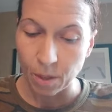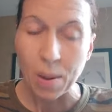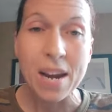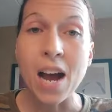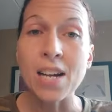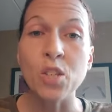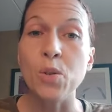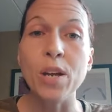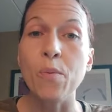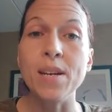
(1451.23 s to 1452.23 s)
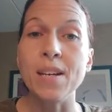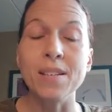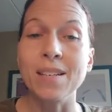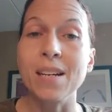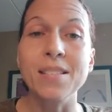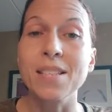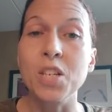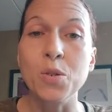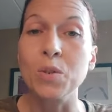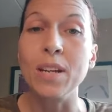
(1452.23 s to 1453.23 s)
but not so that we can
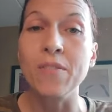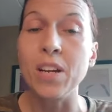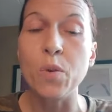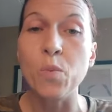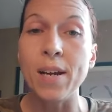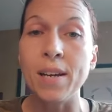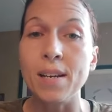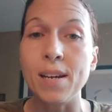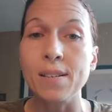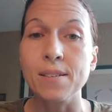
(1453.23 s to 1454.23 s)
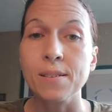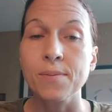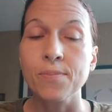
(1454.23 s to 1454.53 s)
continue living in wickedness.